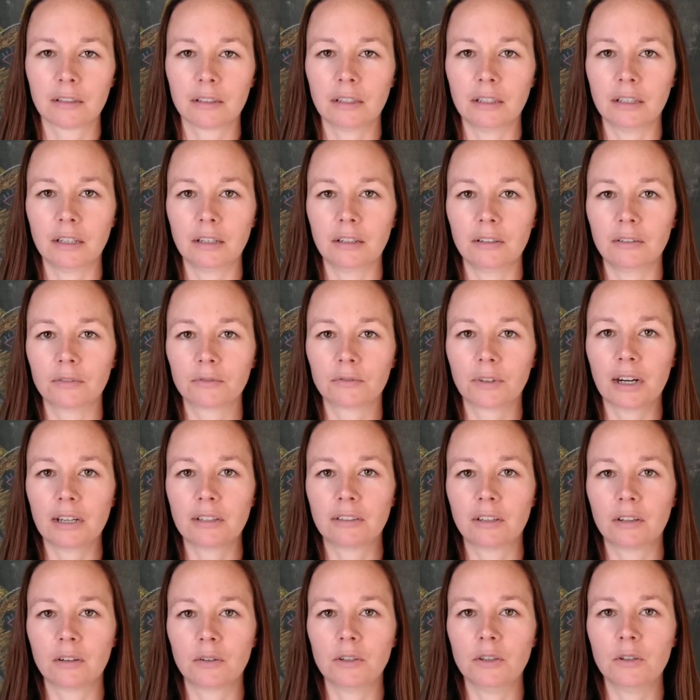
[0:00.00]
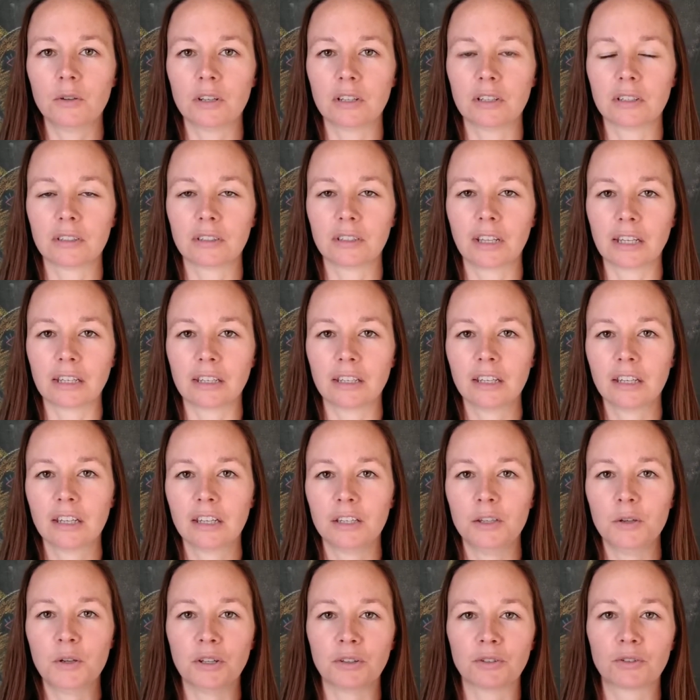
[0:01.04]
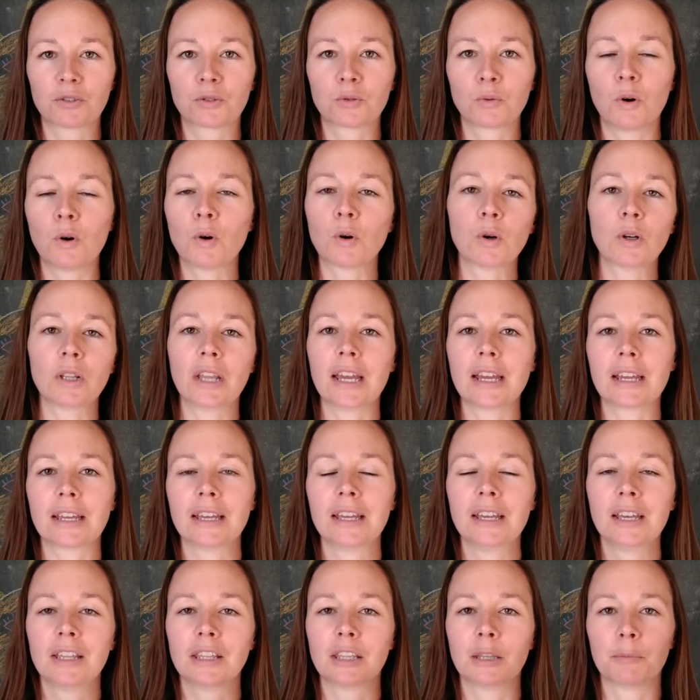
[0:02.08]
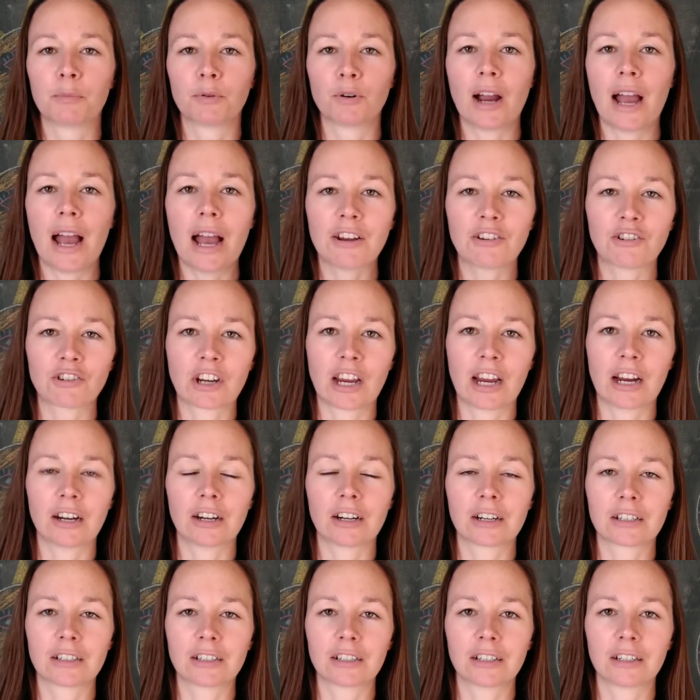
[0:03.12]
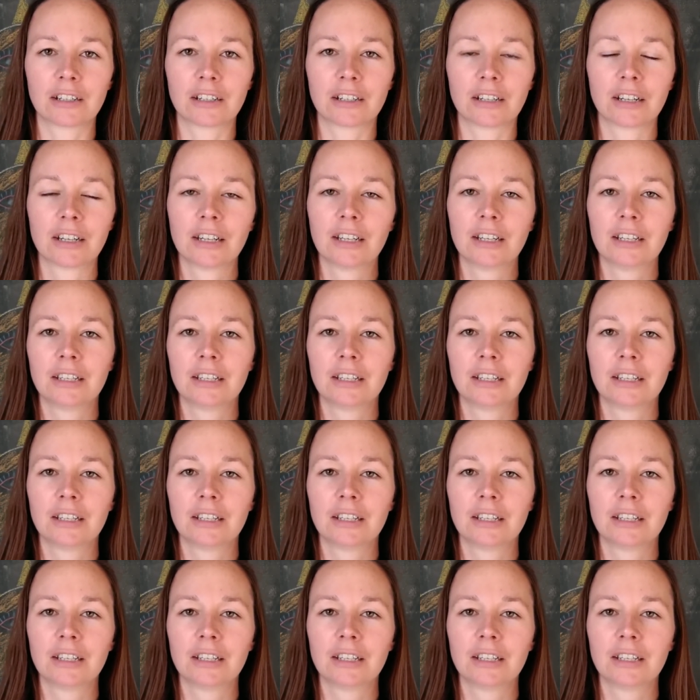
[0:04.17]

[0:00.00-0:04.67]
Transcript: You know, right? So or like the brash character